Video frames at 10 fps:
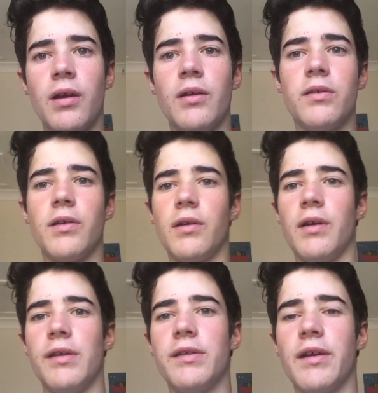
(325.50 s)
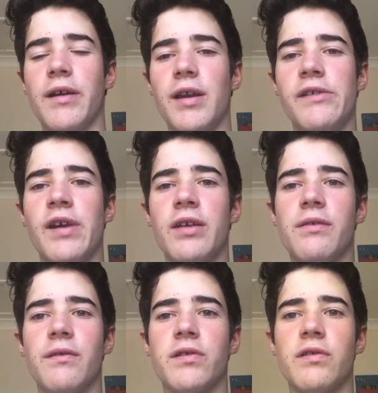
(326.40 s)
So, is there any chance
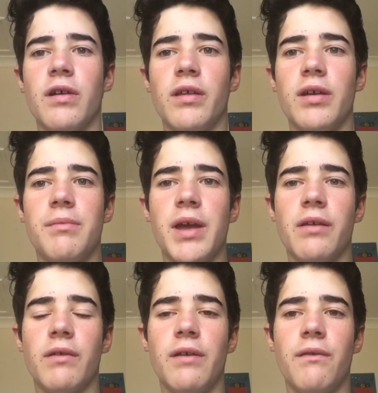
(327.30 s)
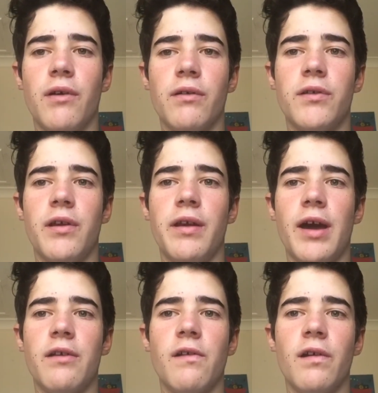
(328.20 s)
of Australia being reforested
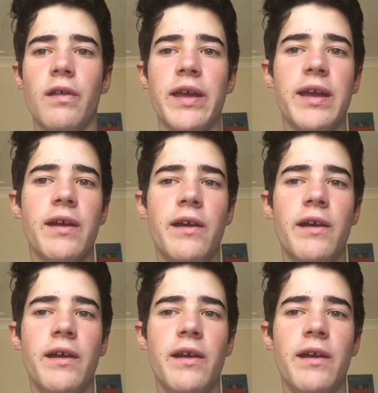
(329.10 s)
naturally?